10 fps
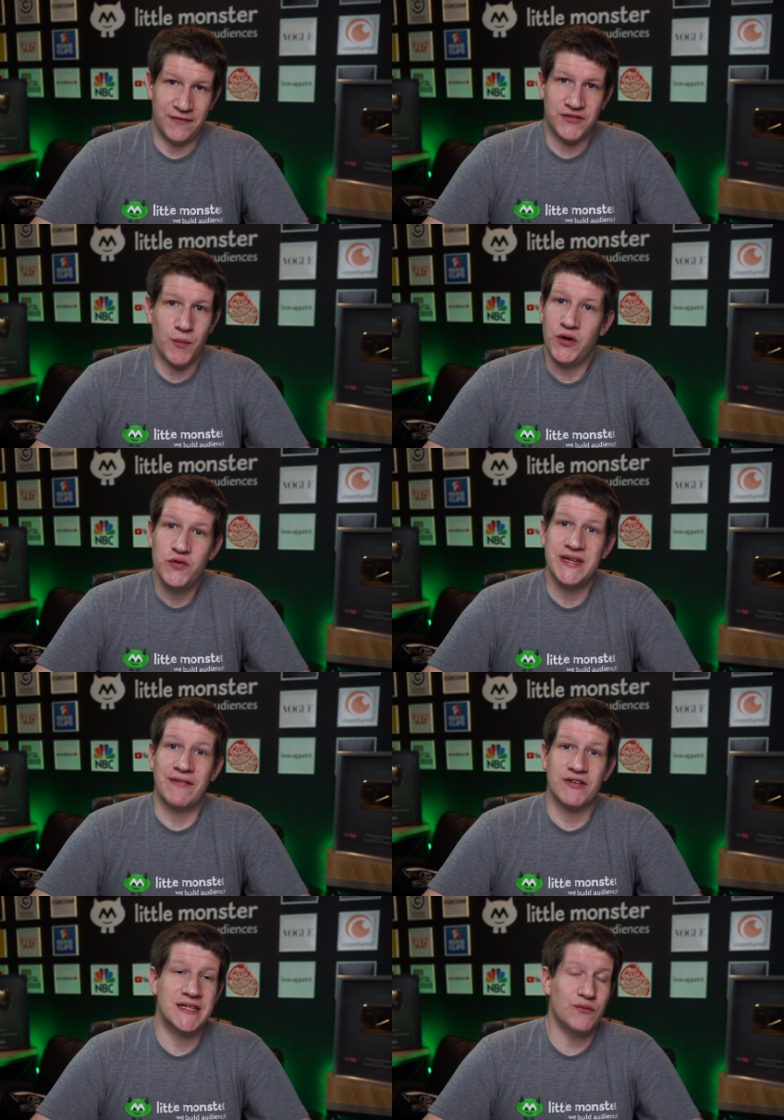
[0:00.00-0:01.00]
If someone who's
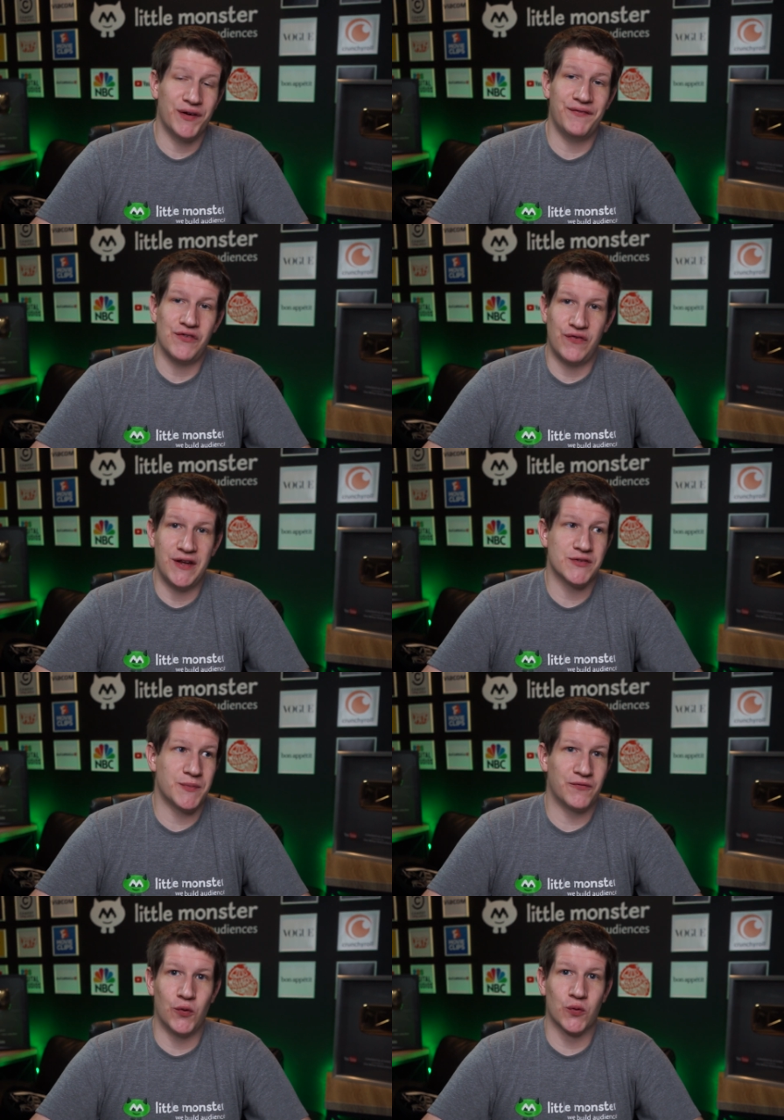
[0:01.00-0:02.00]
never seen one of your videos
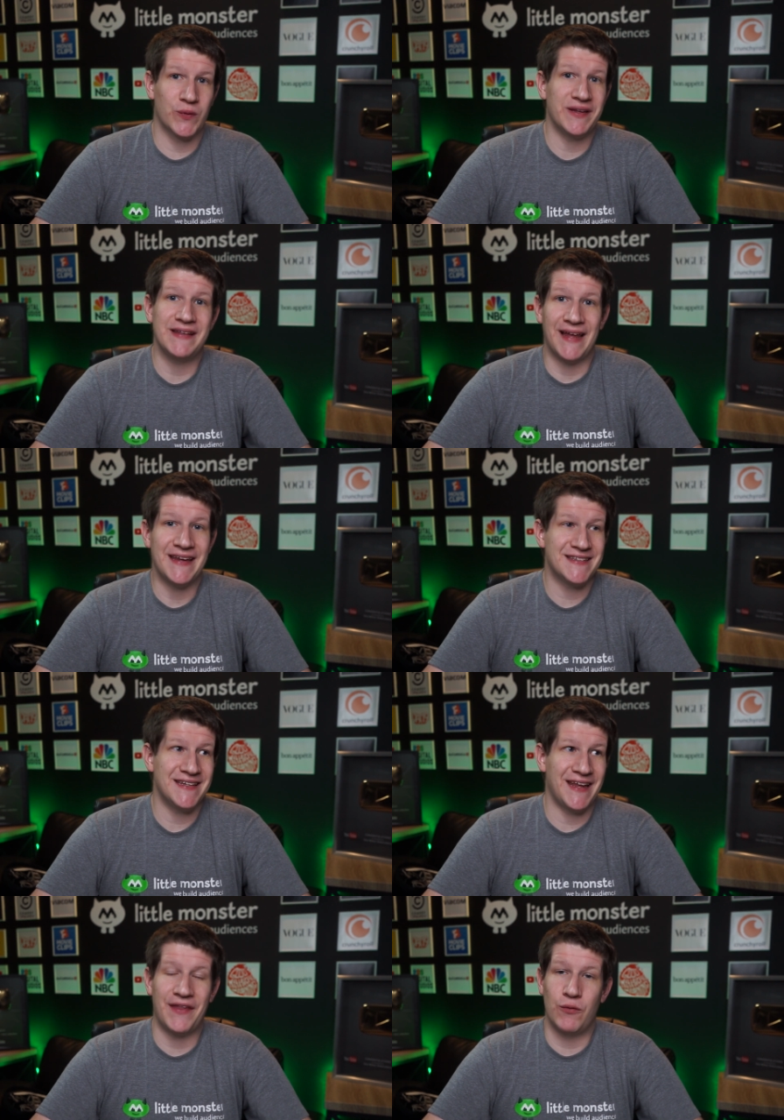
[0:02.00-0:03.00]
before really likes
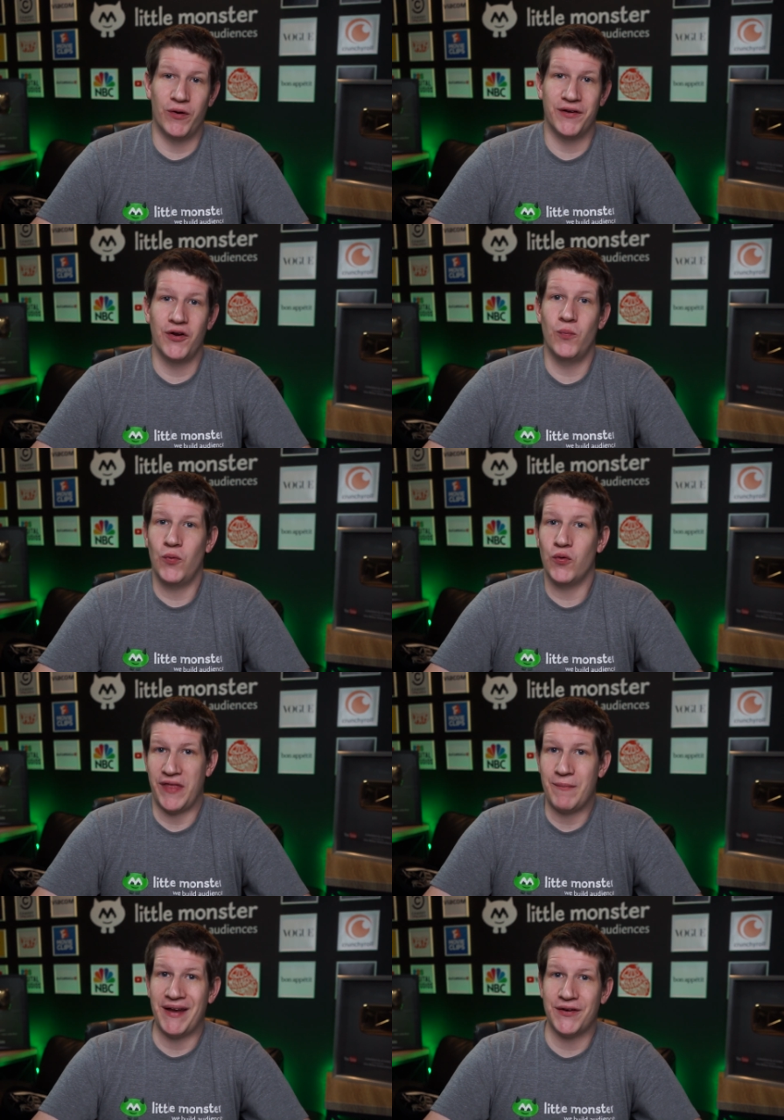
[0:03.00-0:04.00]
it and they want to know more,
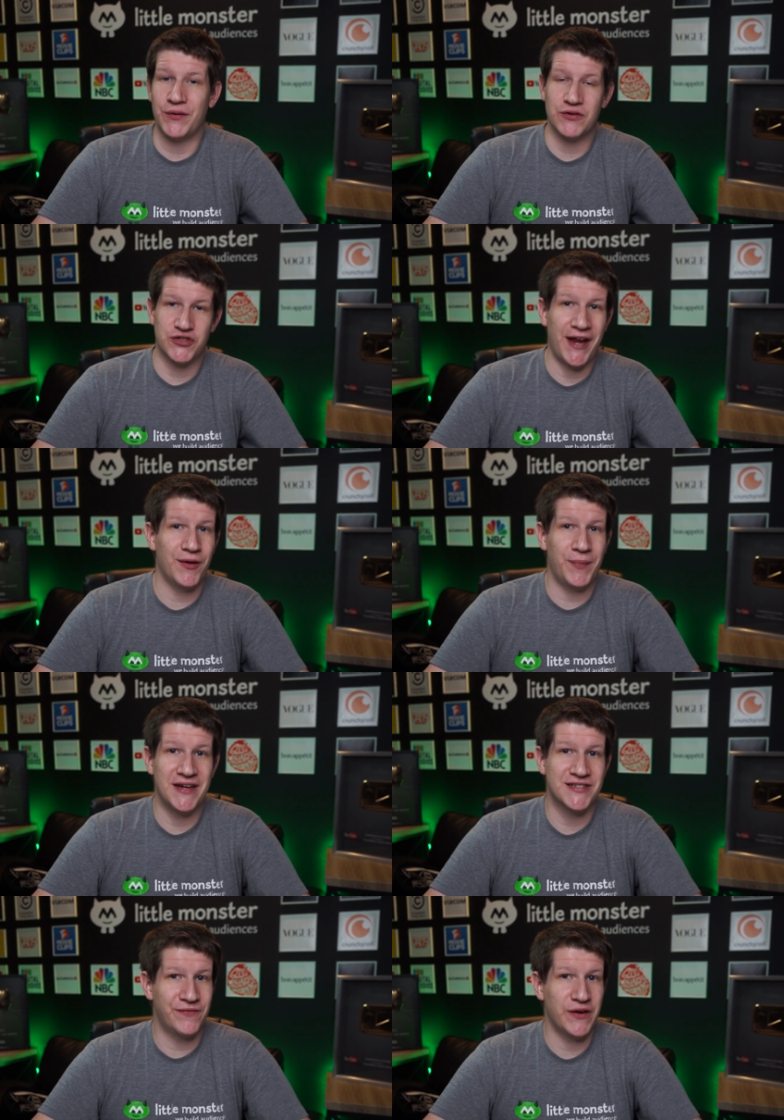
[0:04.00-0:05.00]
they might go to your channel
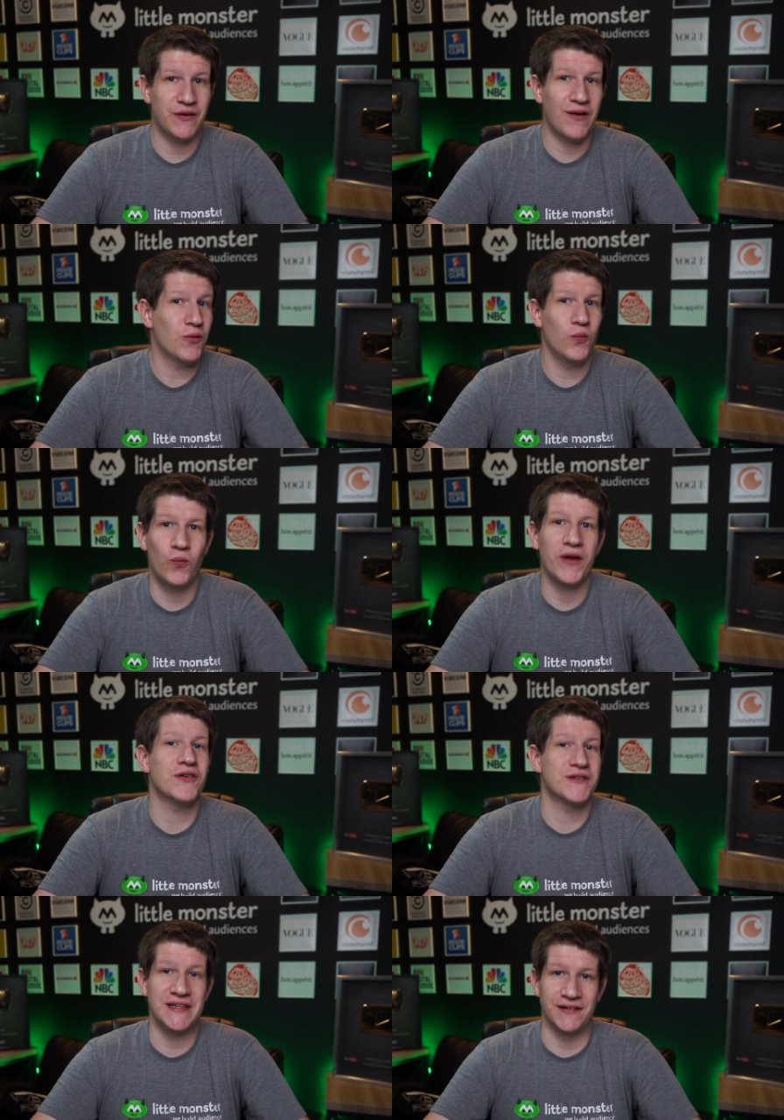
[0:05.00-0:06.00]
page to figure out what
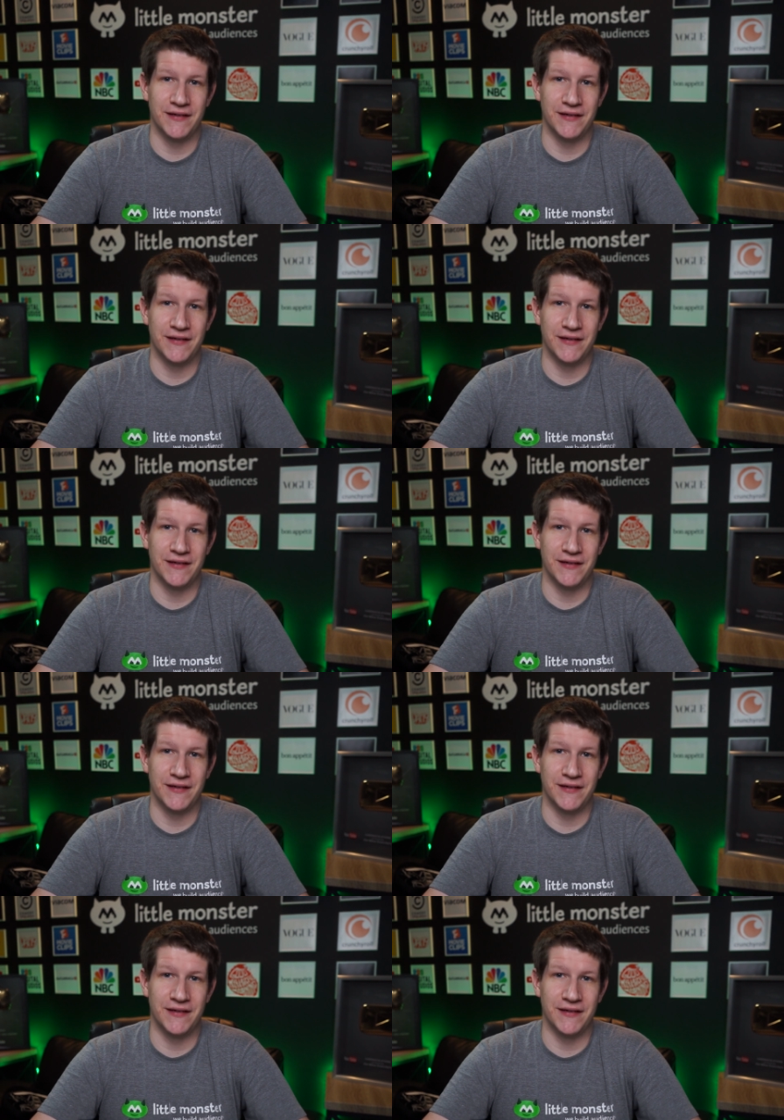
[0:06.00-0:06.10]
your deal